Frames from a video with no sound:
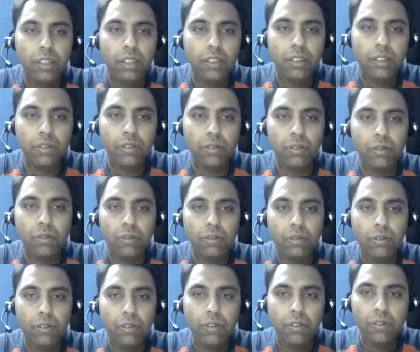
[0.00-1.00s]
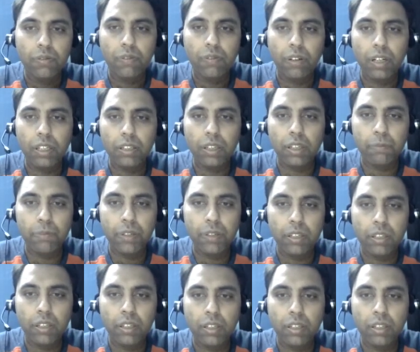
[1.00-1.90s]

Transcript: So for example,